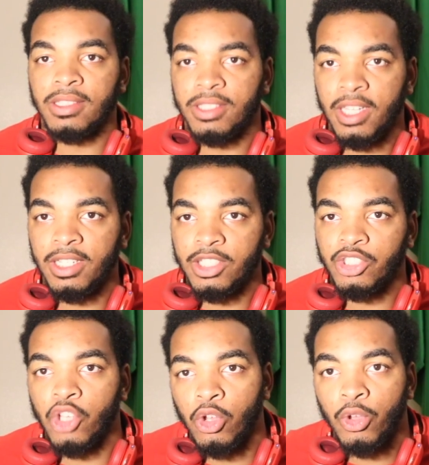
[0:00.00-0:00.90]
has done
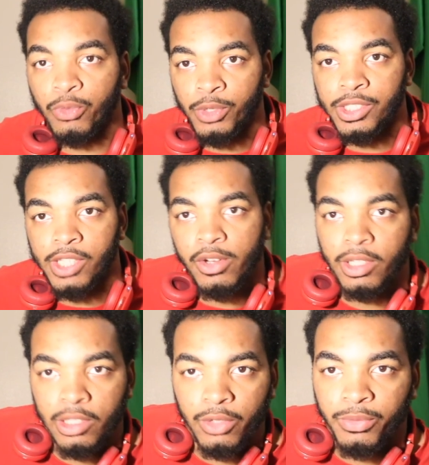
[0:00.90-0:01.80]
his solo freestyle. You
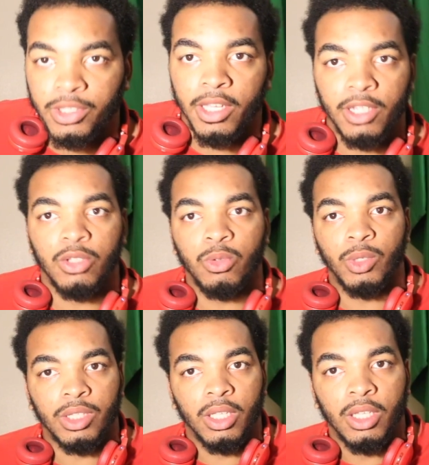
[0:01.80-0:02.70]
know that little freestyle they do
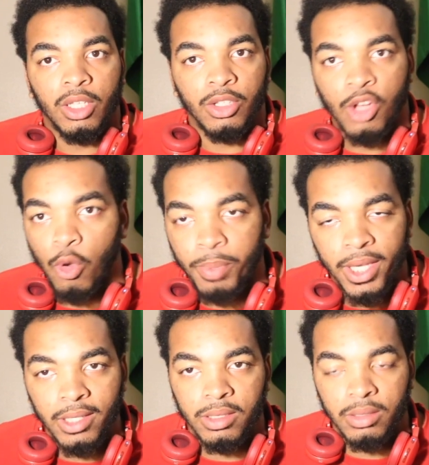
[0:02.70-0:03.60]
with no
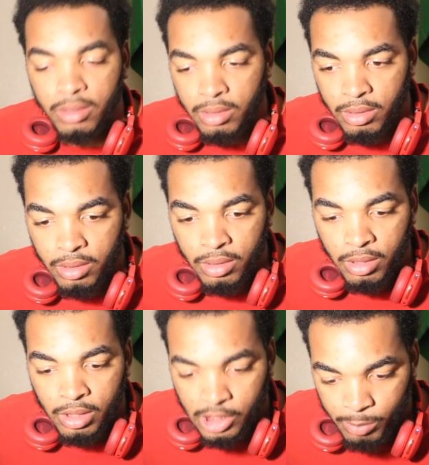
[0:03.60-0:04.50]
beat?
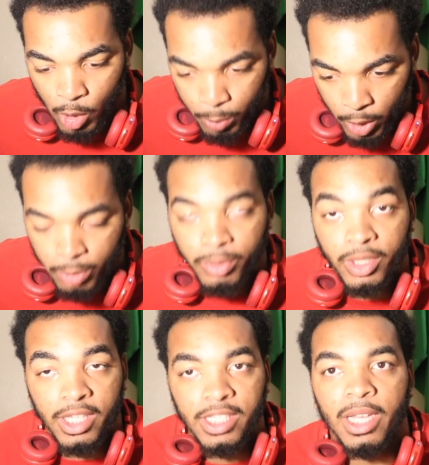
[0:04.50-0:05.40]

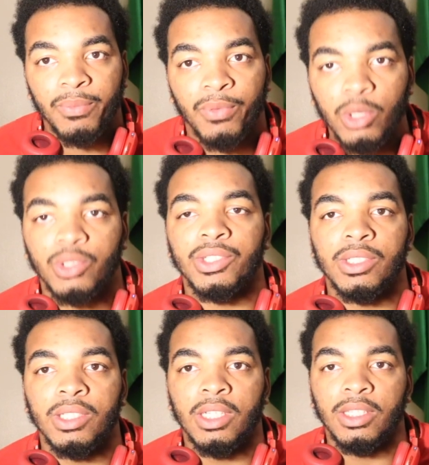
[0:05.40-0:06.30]
Smokepurpp, he's up
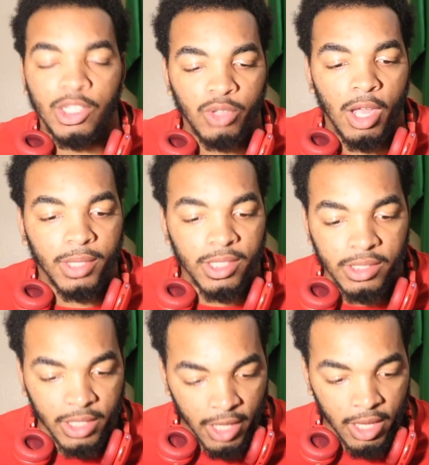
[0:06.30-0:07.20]
first. They dropped
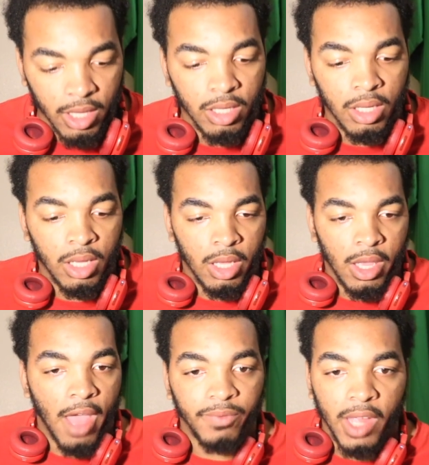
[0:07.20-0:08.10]
his today.
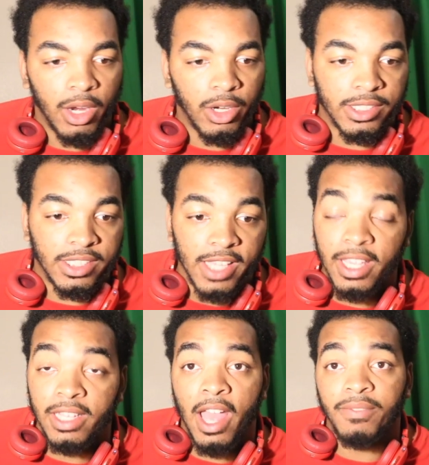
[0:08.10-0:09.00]
I've not heard a
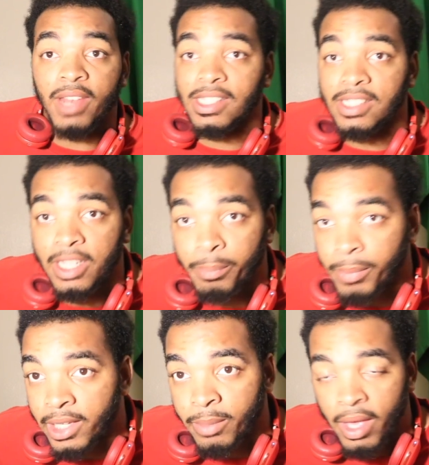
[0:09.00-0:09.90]
second, have not seen a
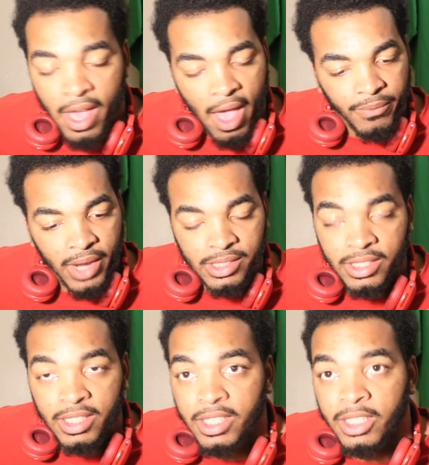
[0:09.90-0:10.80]
meme, have not
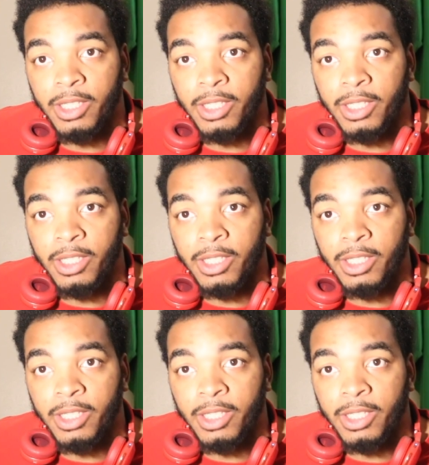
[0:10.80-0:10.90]
seen a